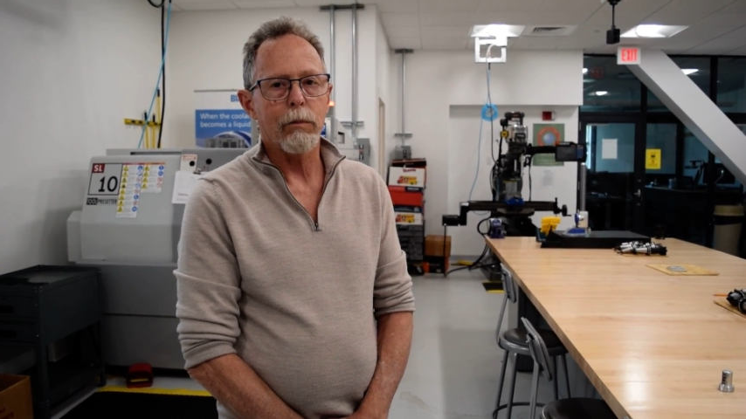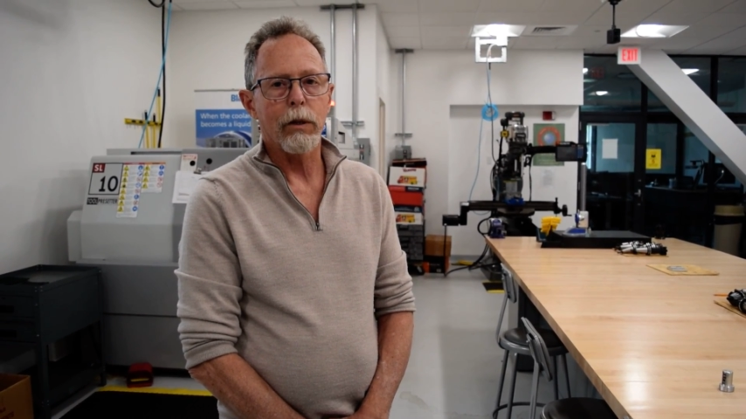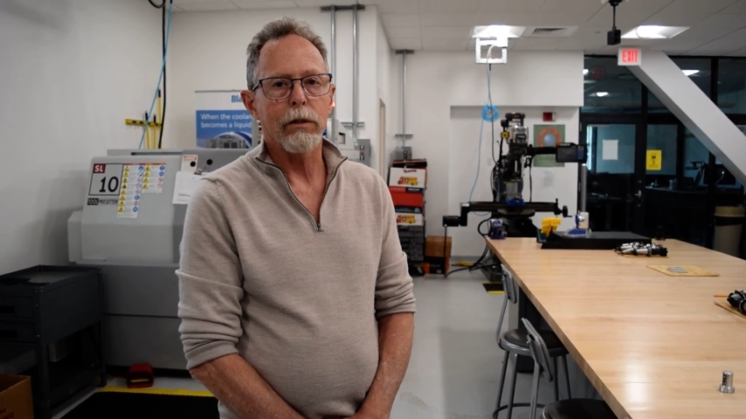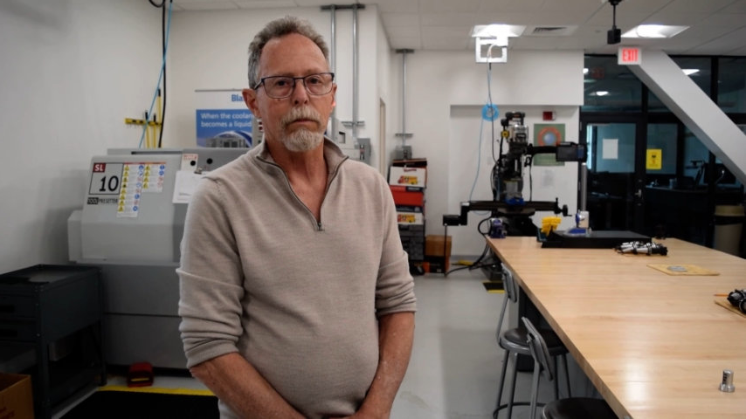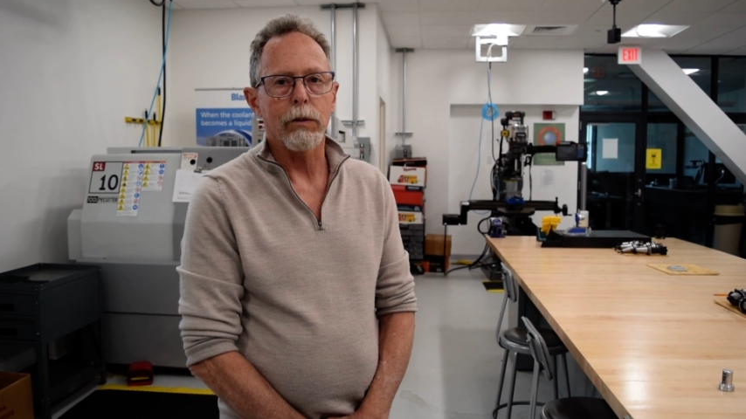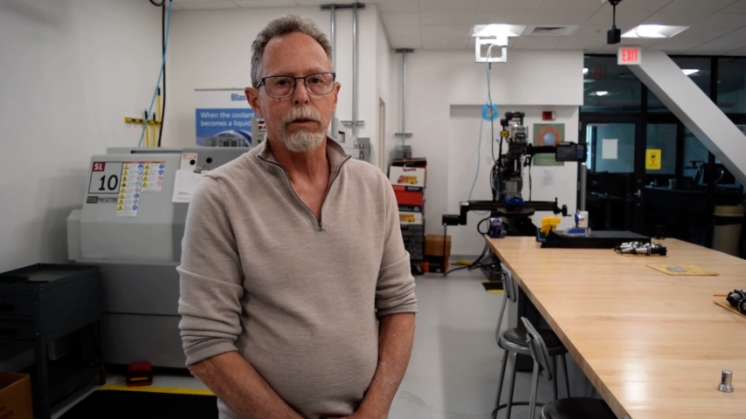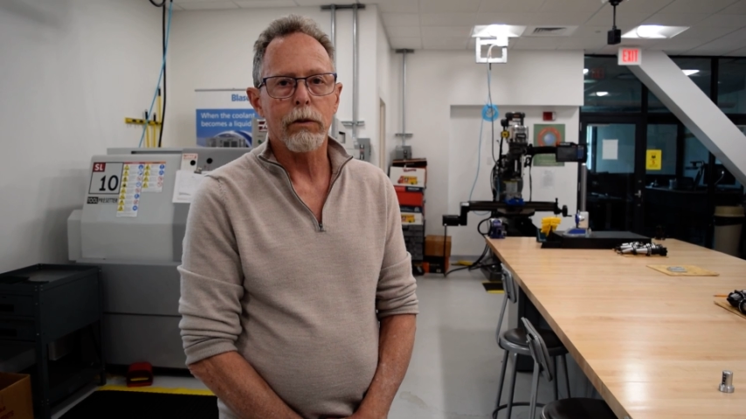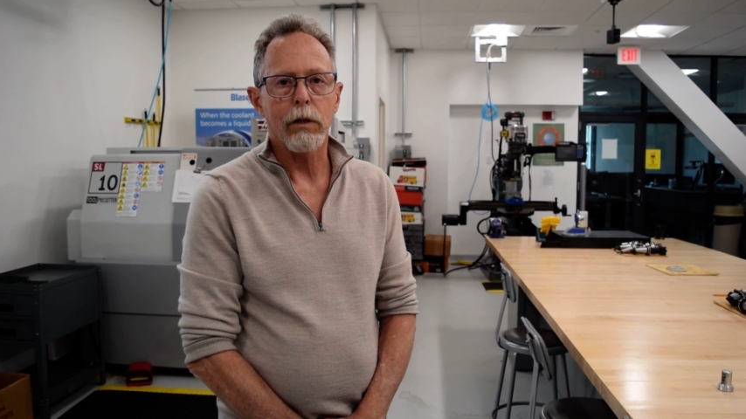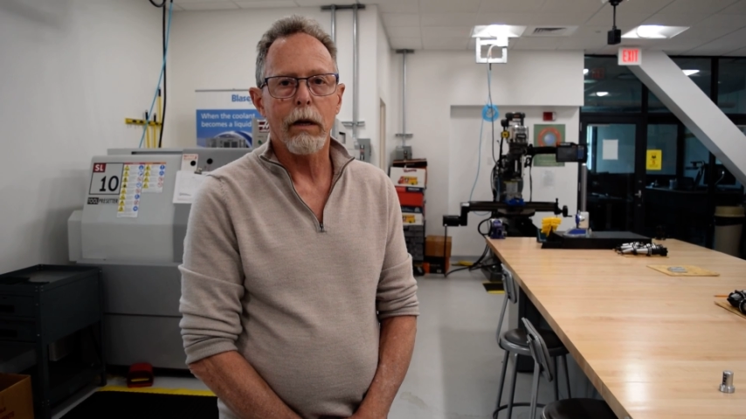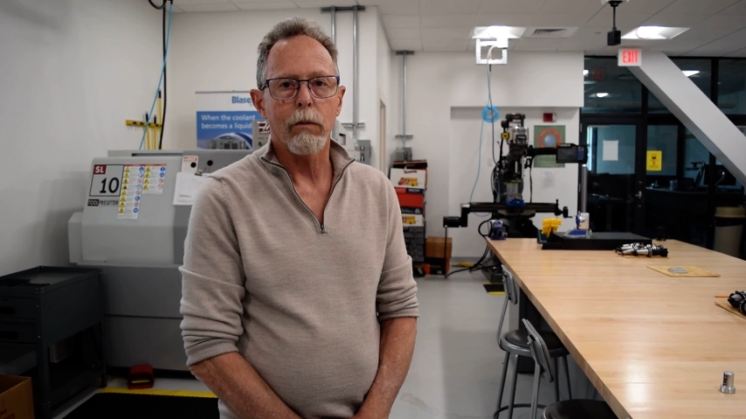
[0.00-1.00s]

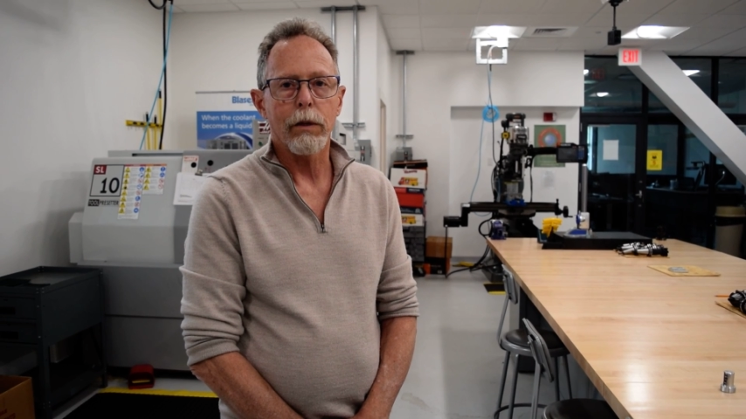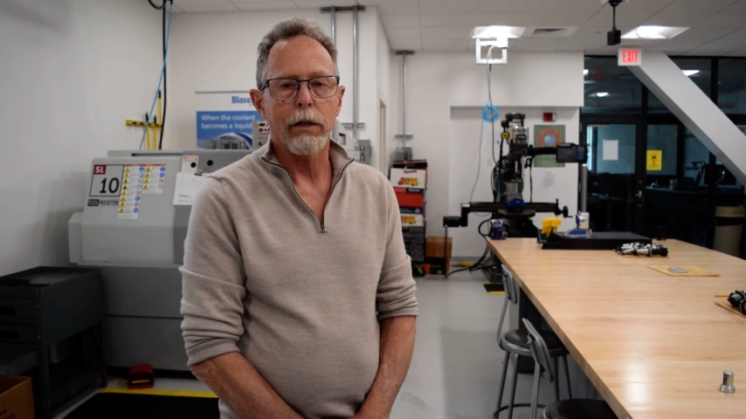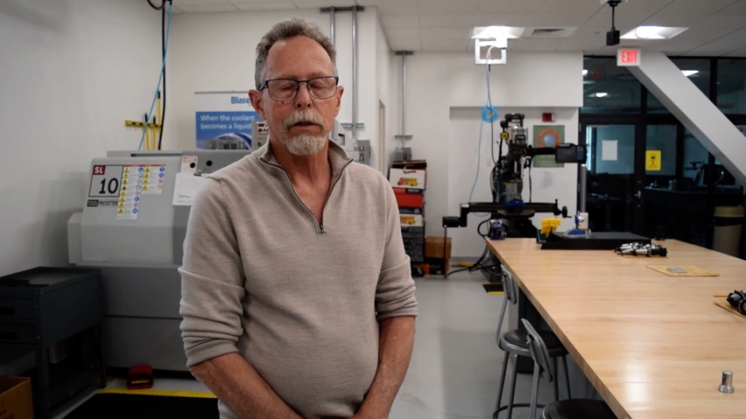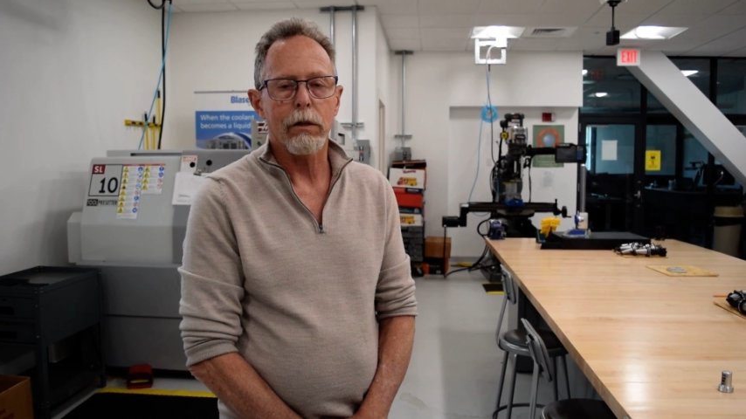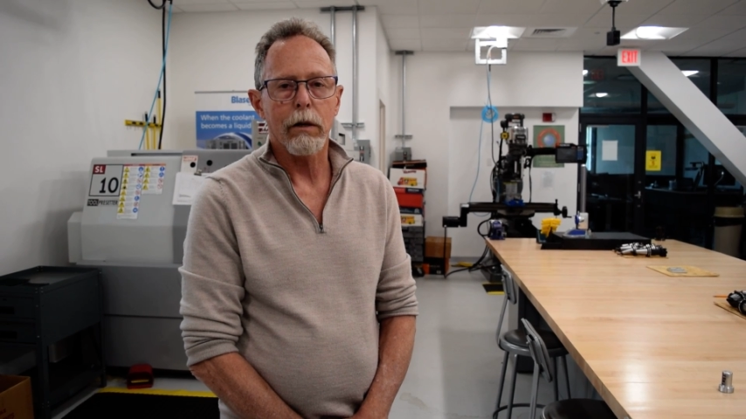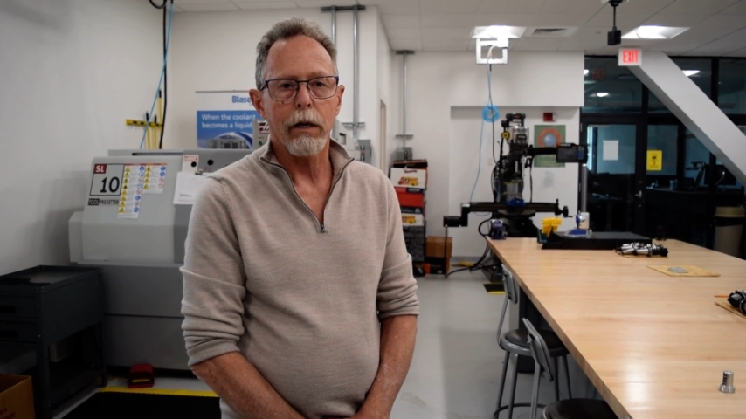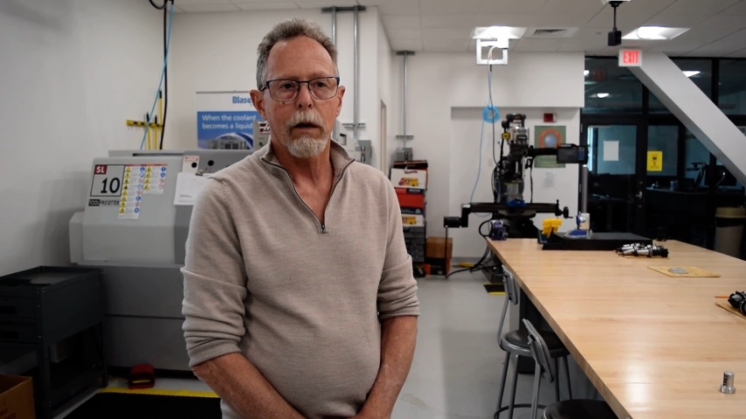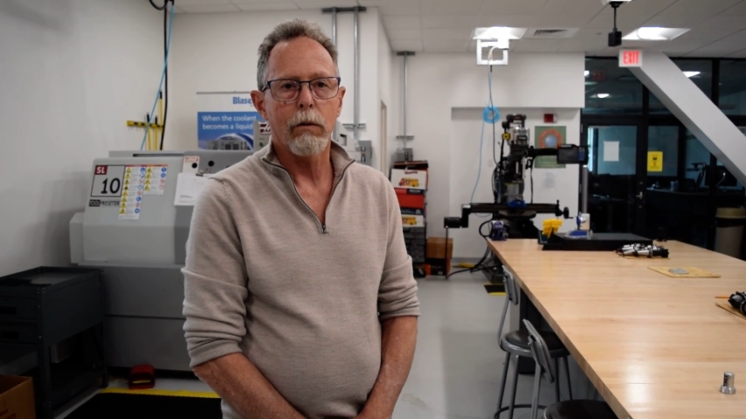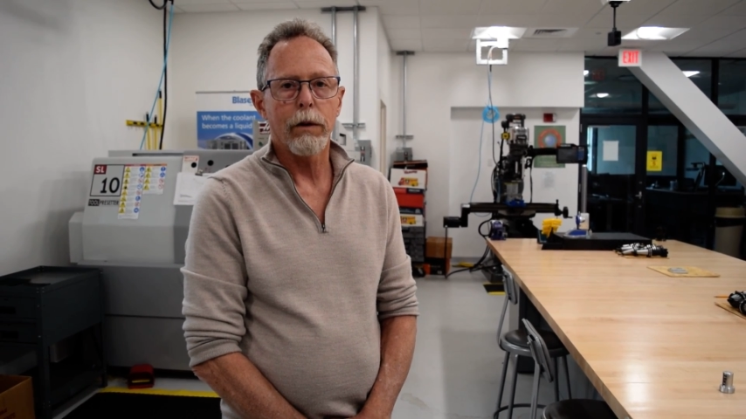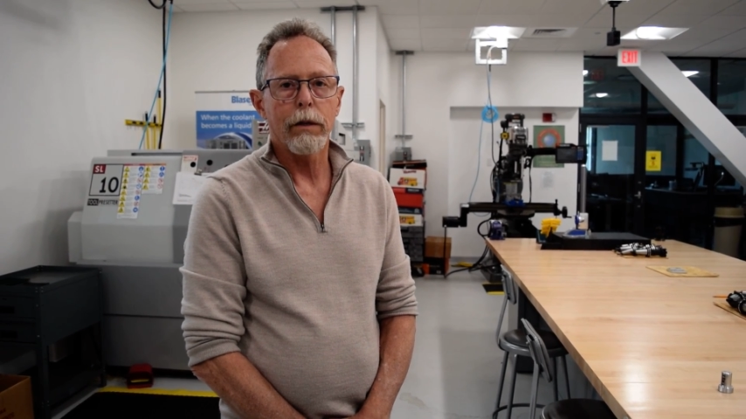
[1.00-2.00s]
principles that they start
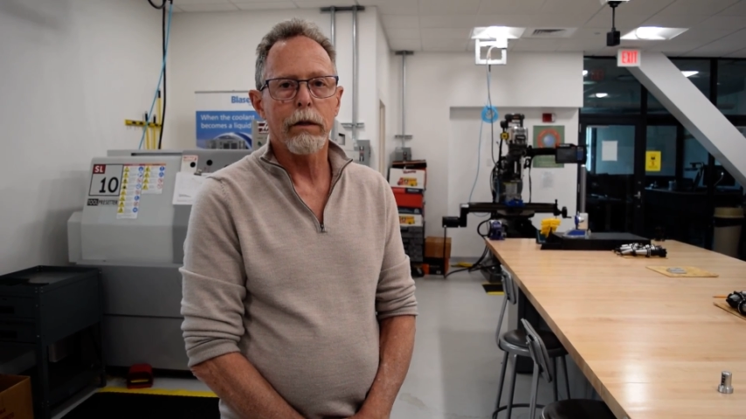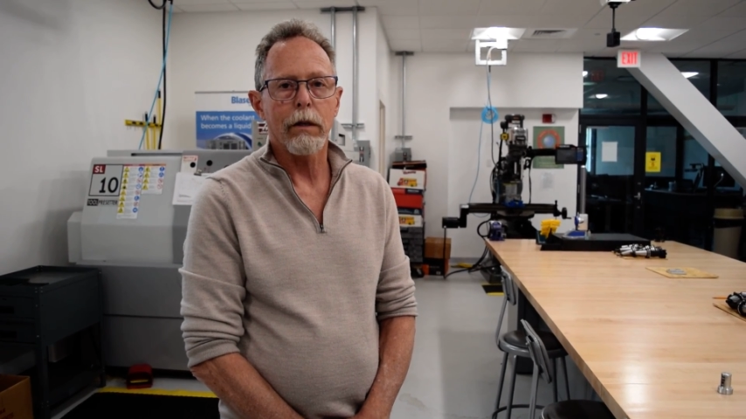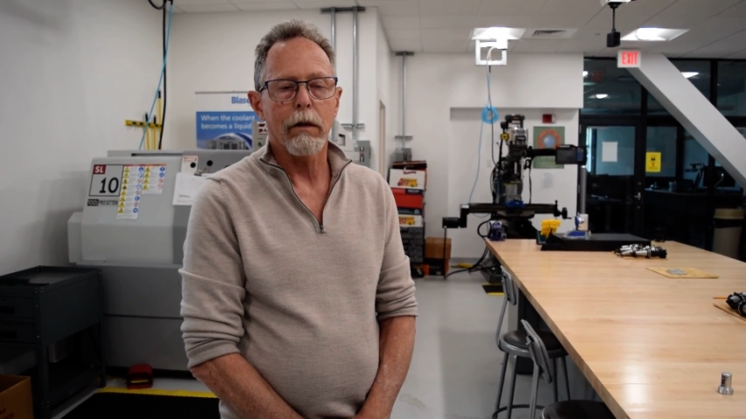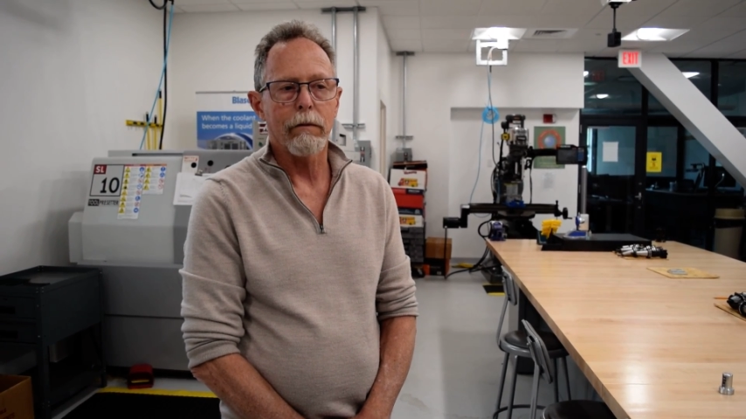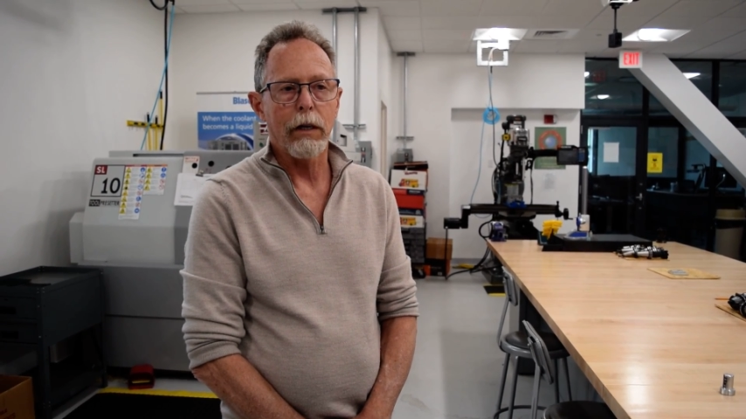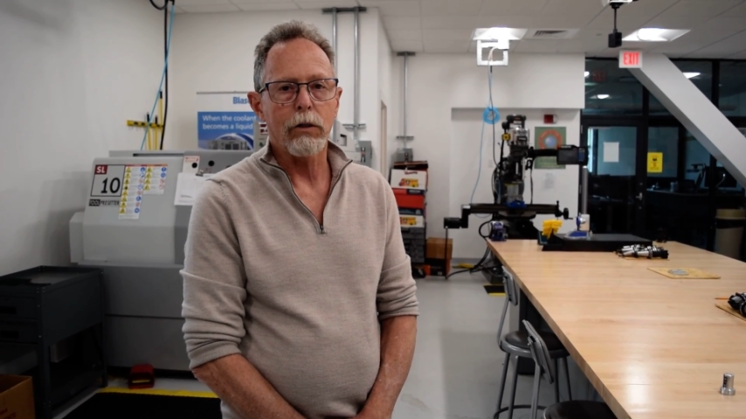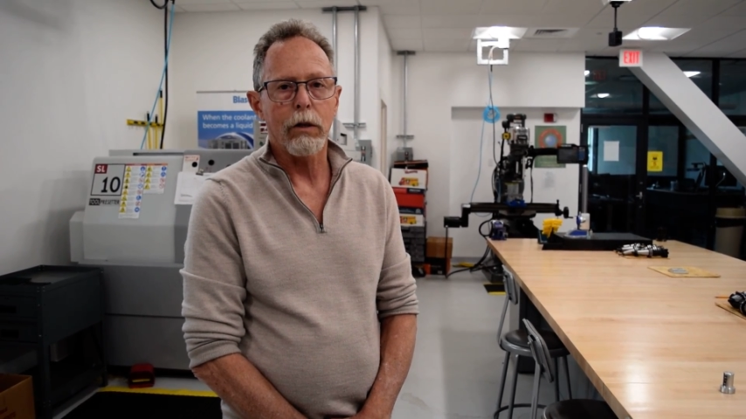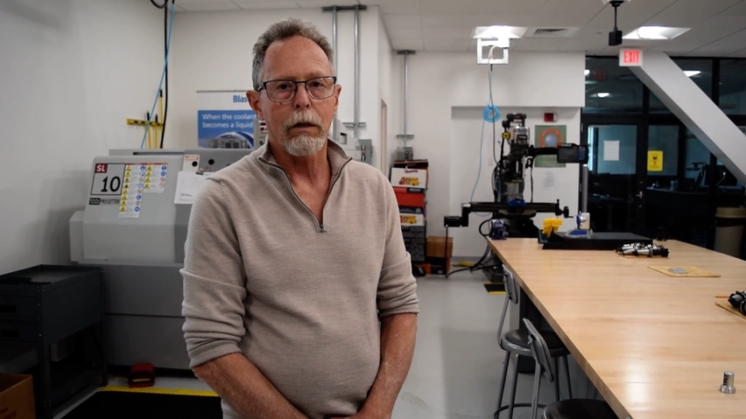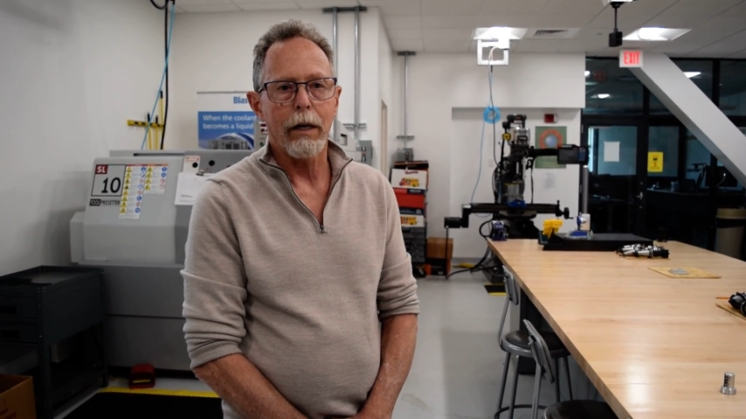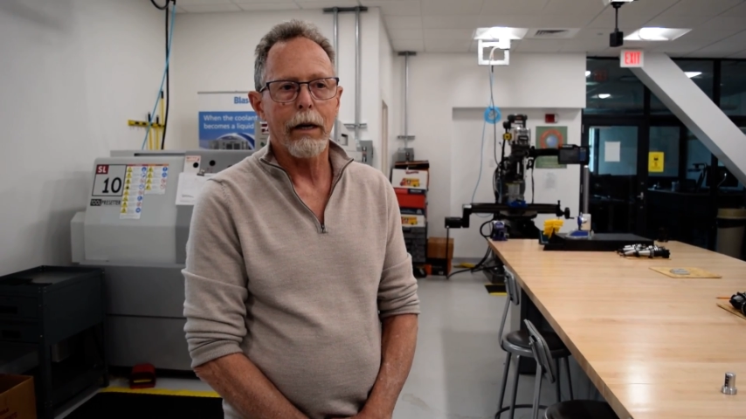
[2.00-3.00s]
out with in a
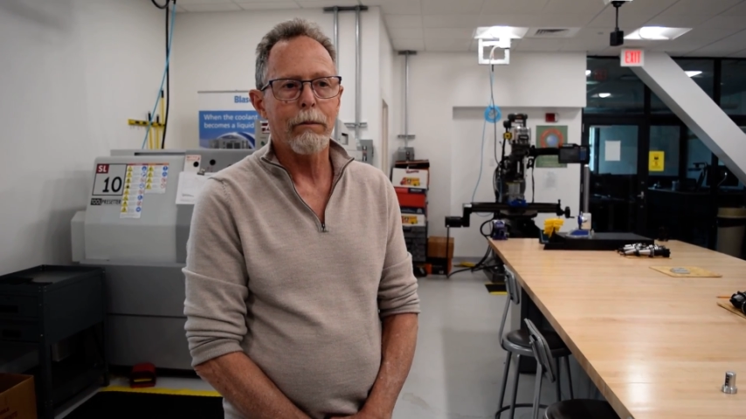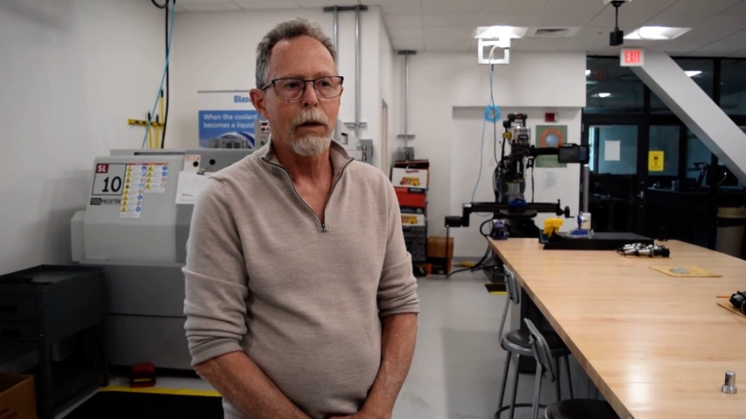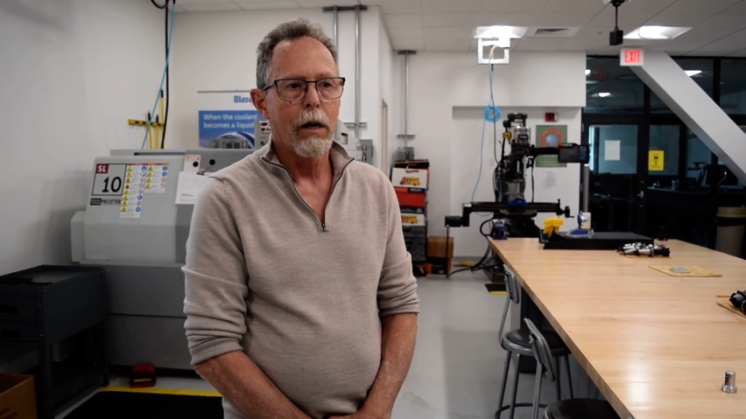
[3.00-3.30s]
conventional lab